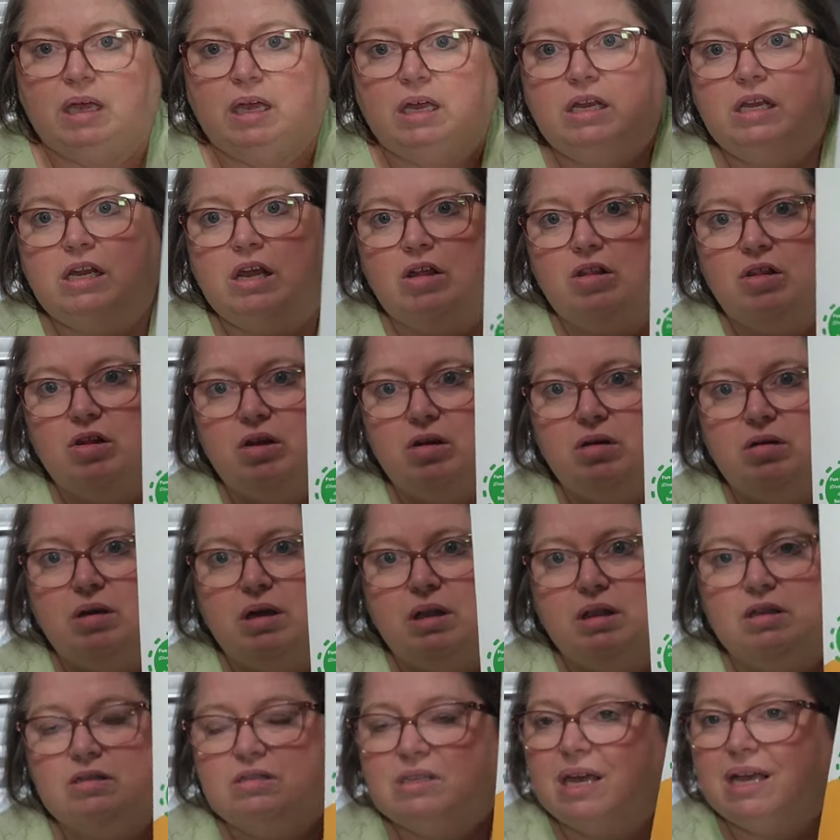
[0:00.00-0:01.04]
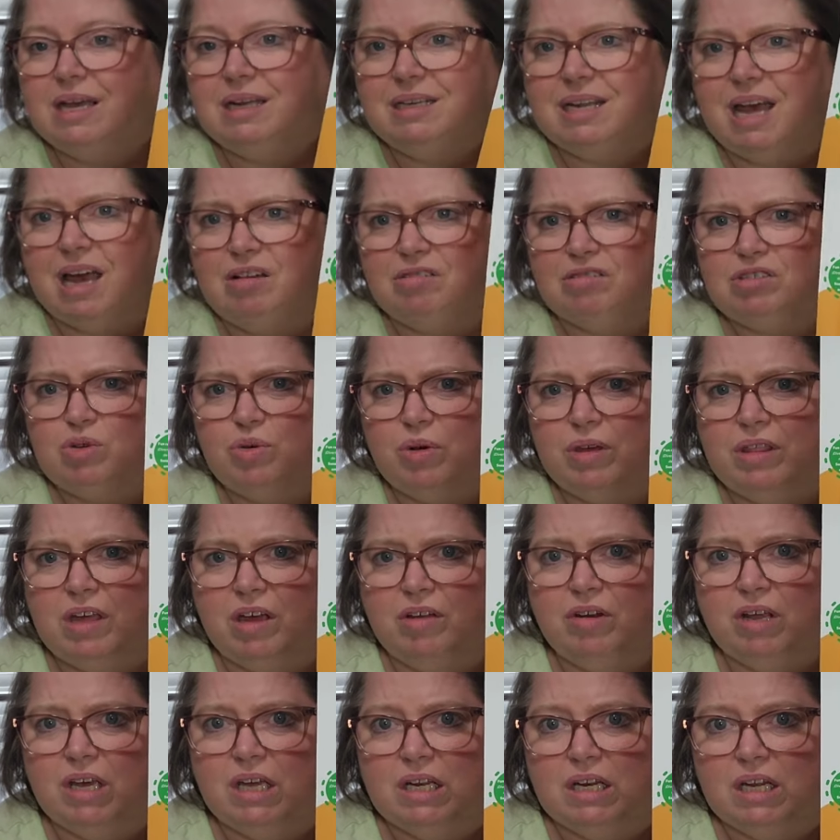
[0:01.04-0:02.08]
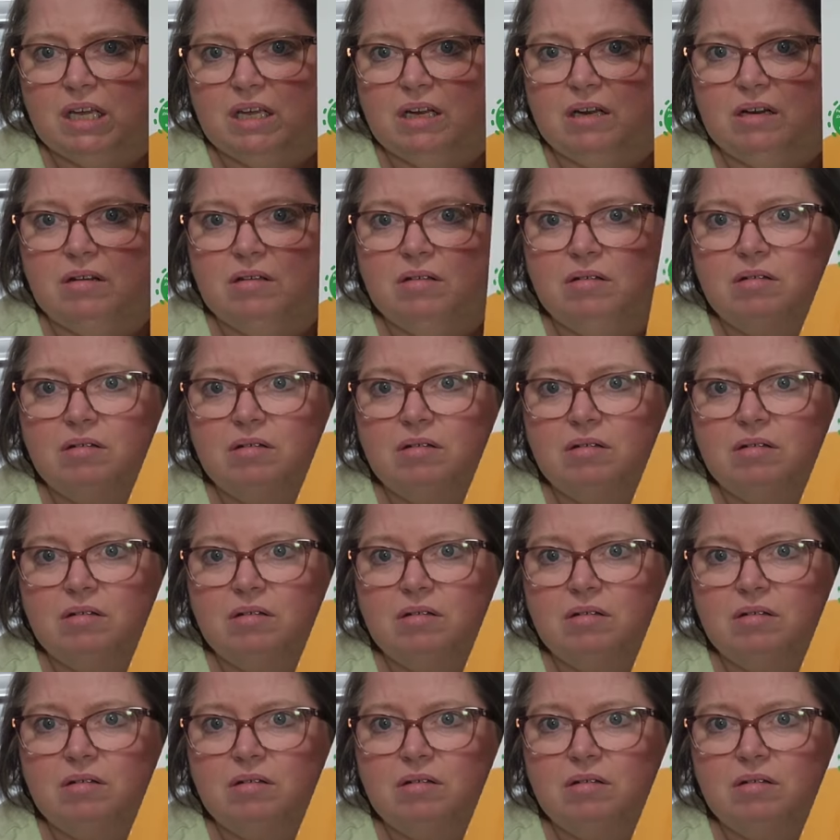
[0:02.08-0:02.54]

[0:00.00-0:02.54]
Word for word: And y'all look, looks like a dog toy though, doesn't it?